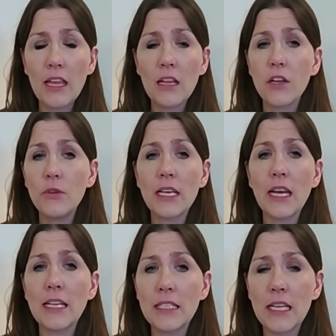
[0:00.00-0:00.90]

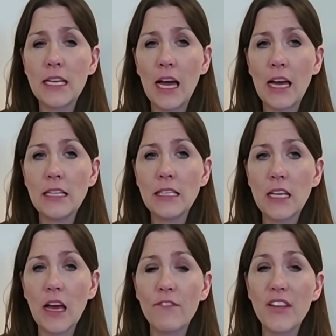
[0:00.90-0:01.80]
including late at
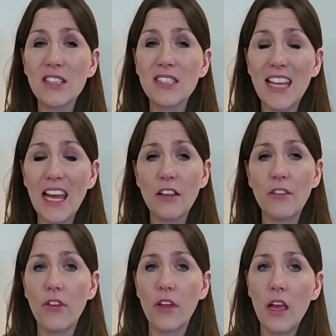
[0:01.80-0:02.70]
night, and feel
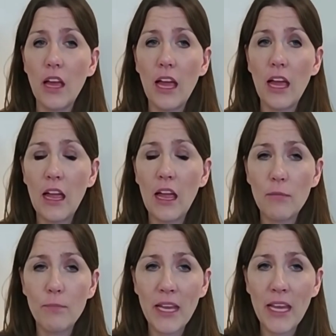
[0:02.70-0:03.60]
safe
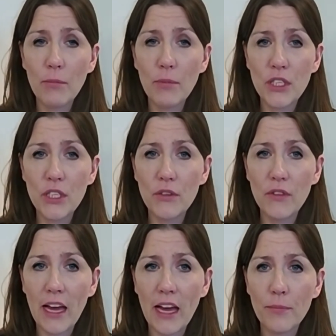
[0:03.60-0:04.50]
being able to
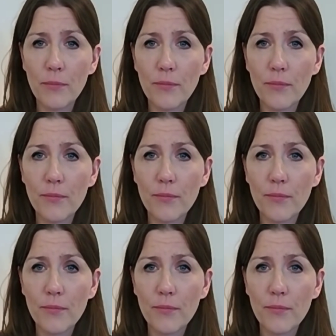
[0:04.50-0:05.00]
do that.